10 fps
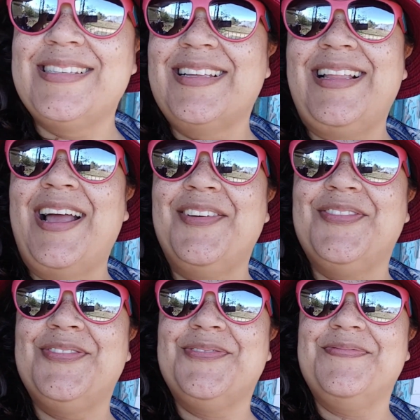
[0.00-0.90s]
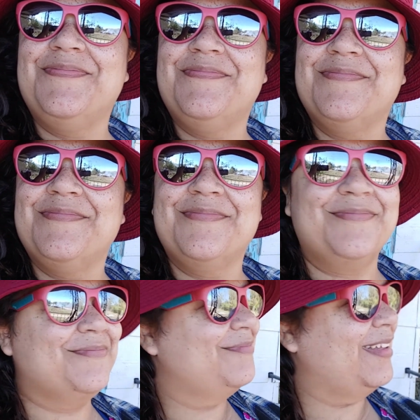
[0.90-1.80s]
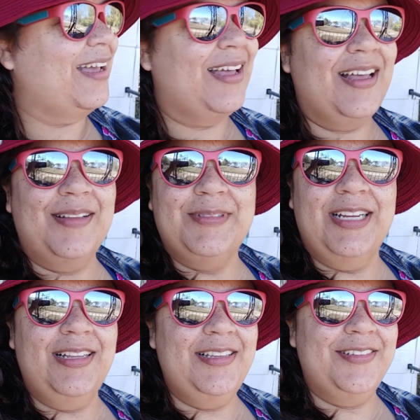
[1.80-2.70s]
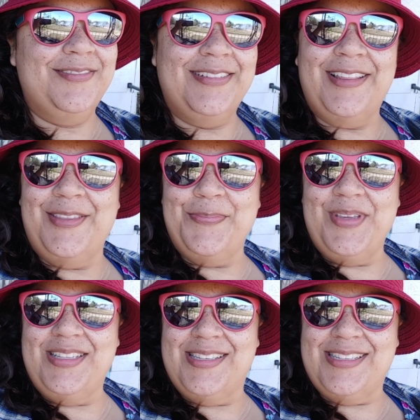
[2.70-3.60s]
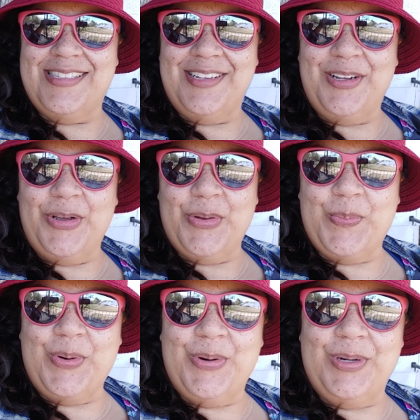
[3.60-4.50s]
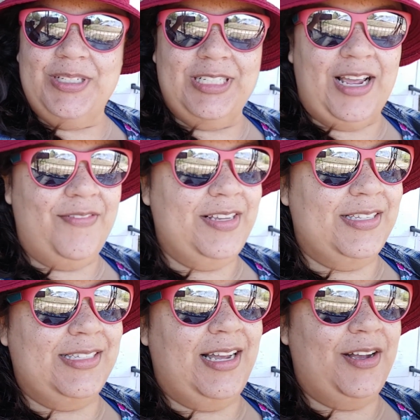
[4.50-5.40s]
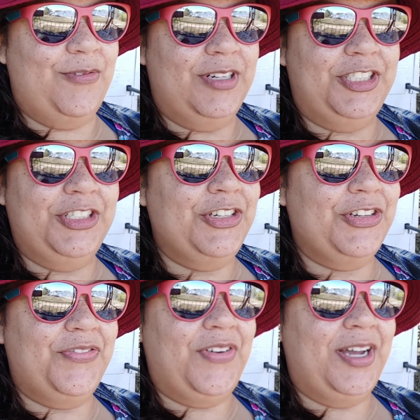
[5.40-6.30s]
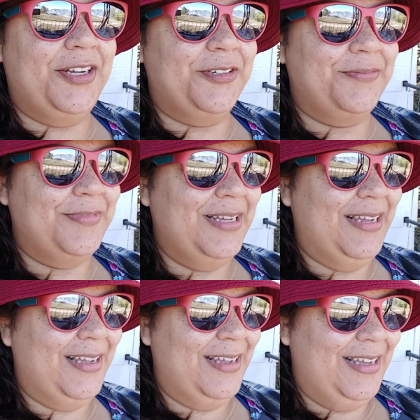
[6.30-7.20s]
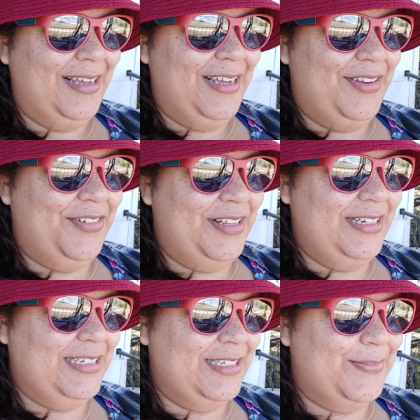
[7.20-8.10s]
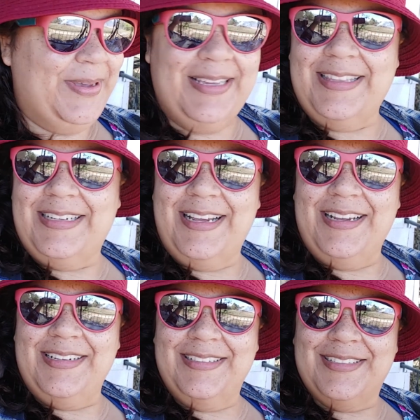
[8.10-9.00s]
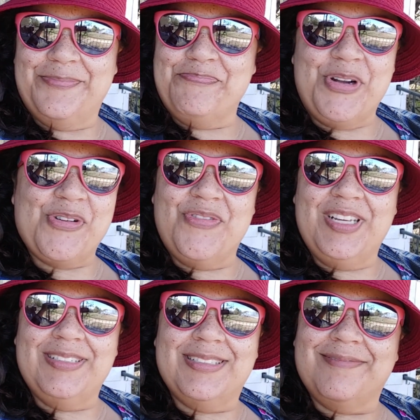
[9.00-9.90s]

is the life. I'm telling you, nothing beats it. Sitting on your porch, having a snack, watching a good fire. It really does make the day perfect.